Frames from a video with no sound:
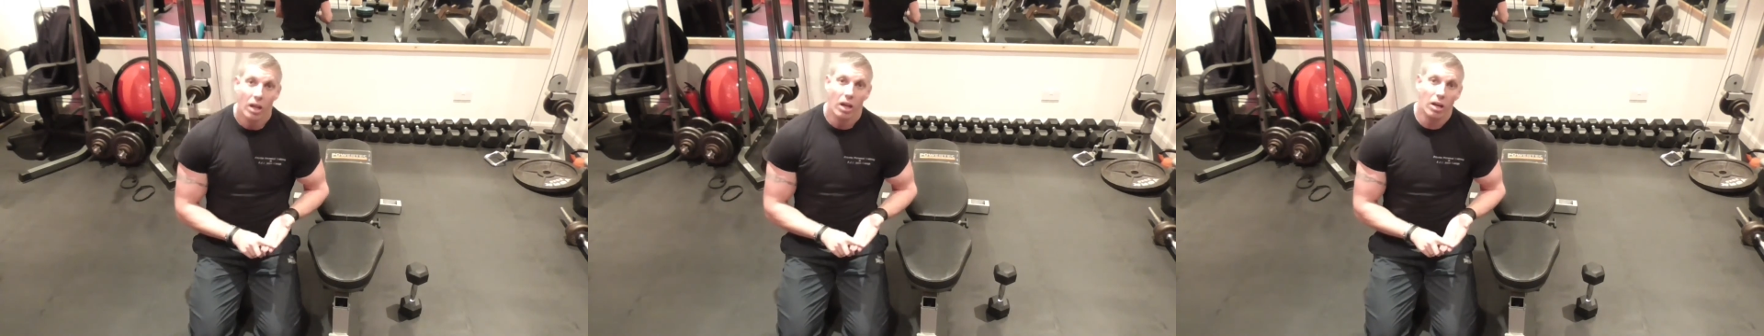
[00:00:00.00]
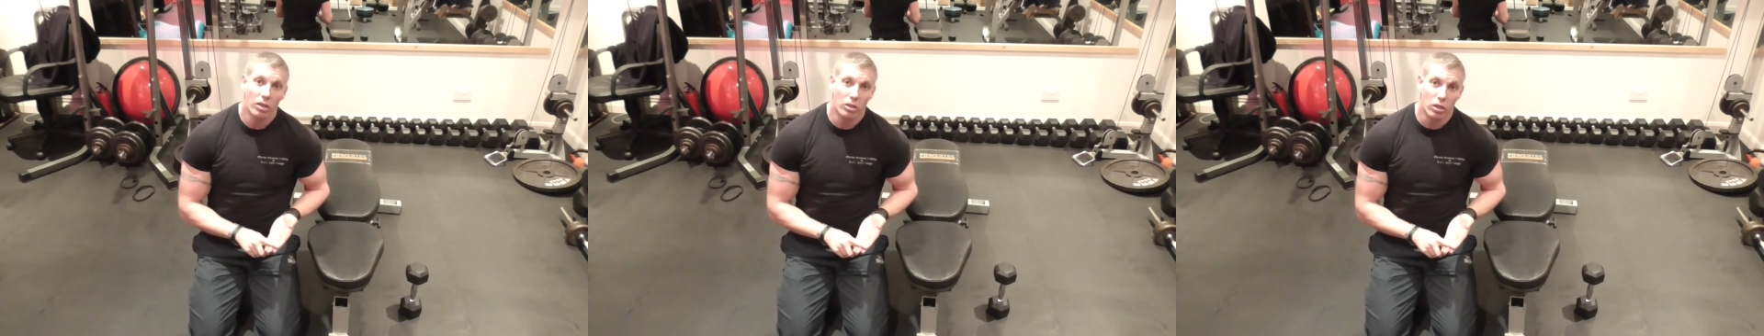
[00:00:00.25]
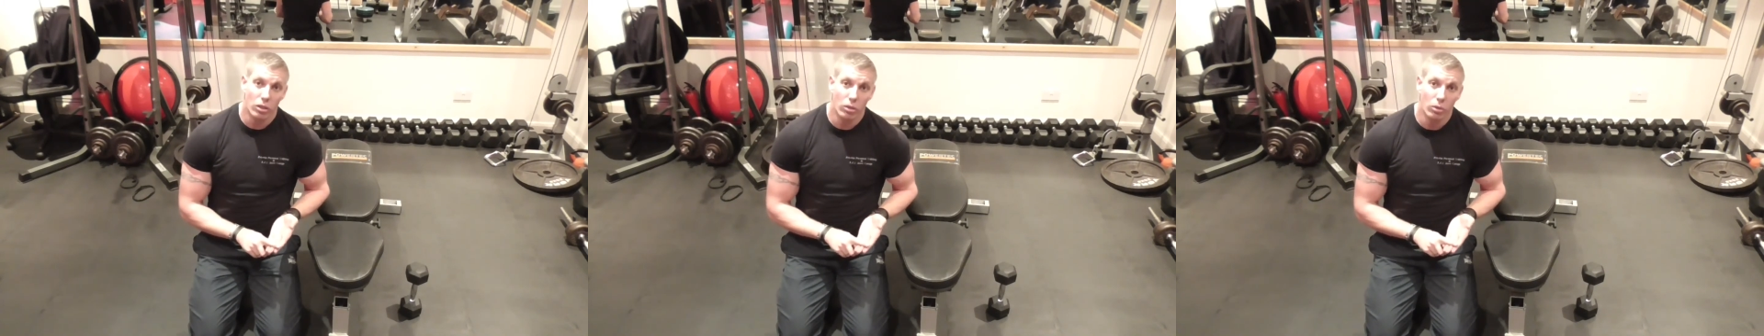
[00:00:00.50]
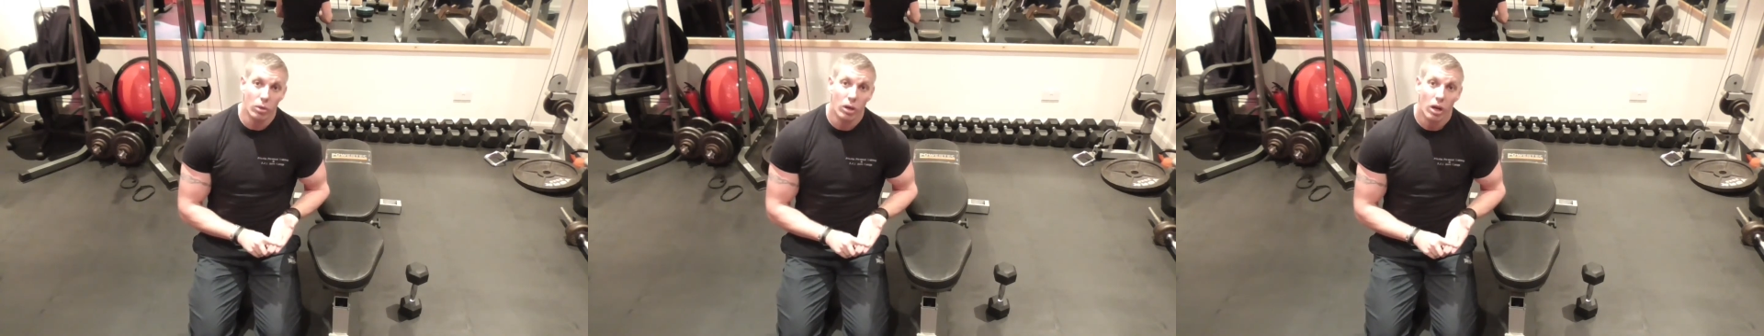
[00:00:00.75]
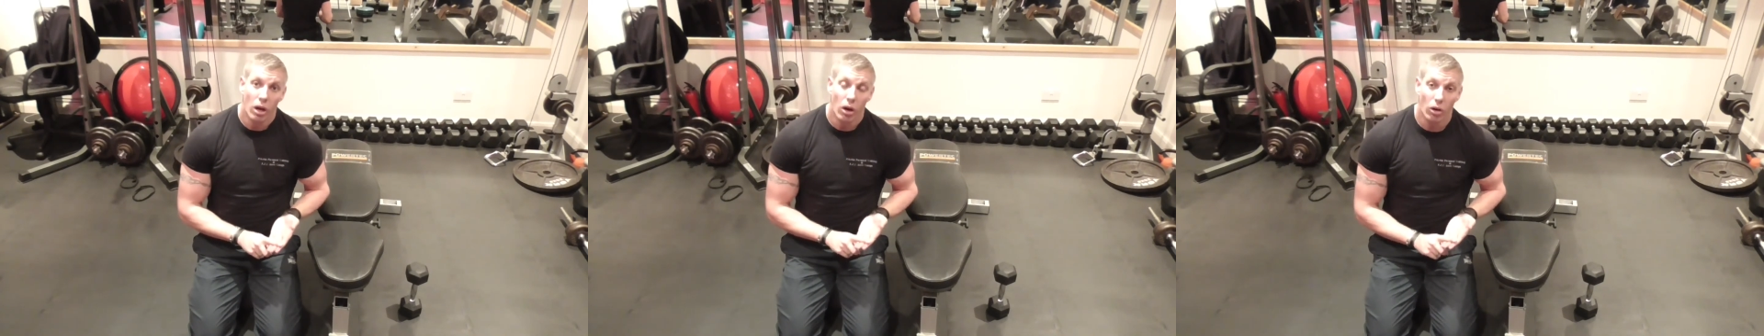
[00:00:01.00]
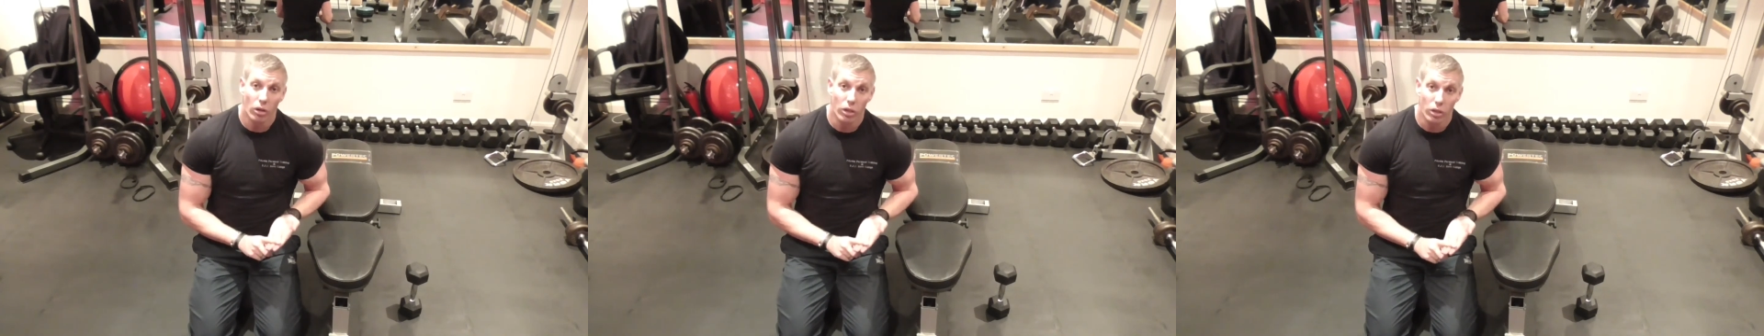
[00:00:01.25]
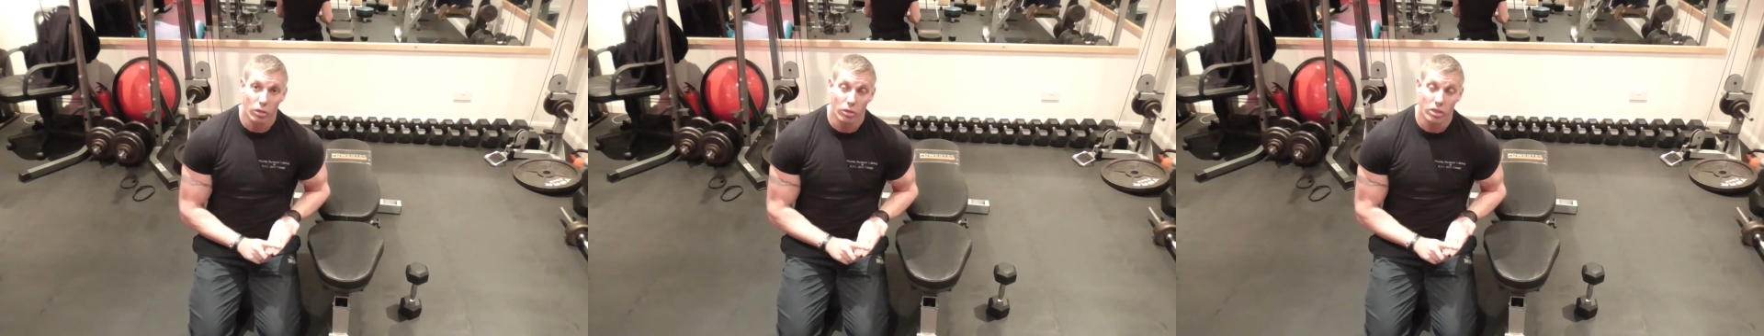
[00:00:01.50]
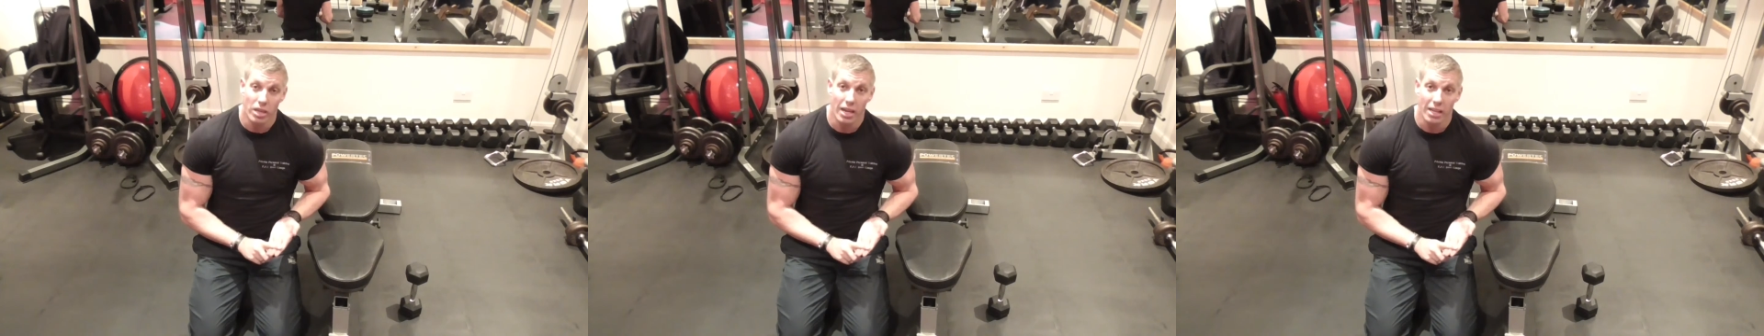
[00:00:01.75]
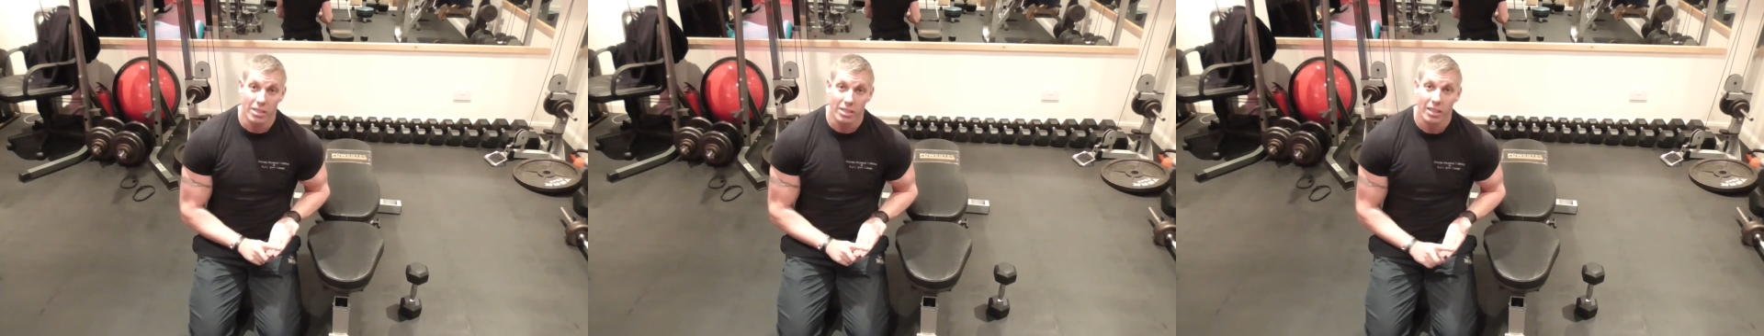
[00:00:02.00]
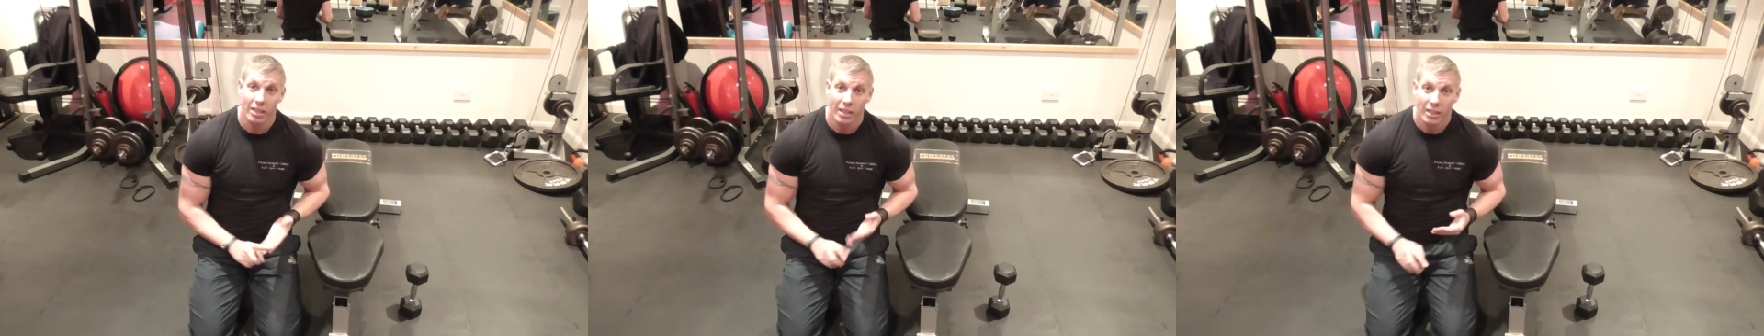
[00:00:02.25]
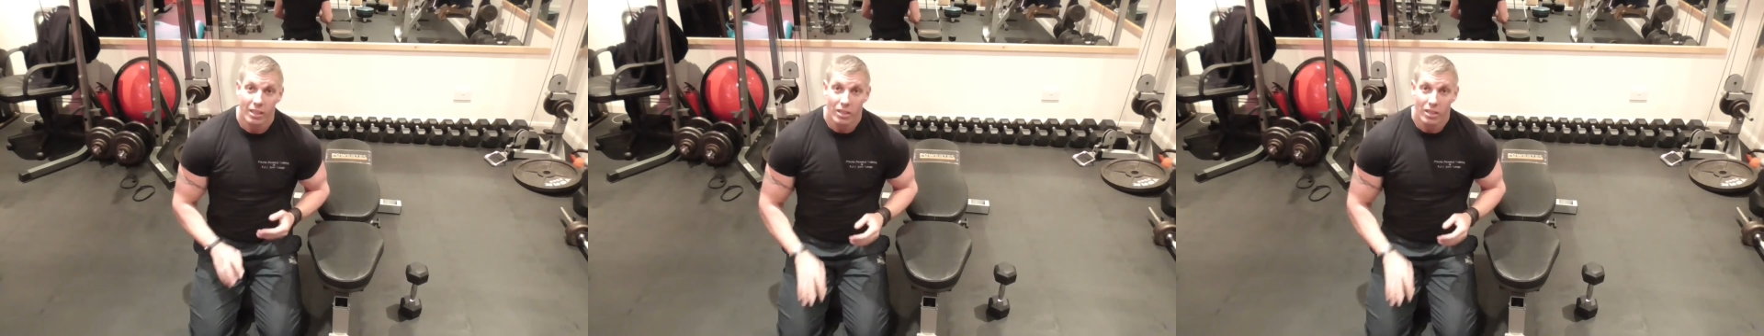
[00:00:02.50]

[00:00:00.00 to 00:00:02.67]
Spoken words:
2 on your chest.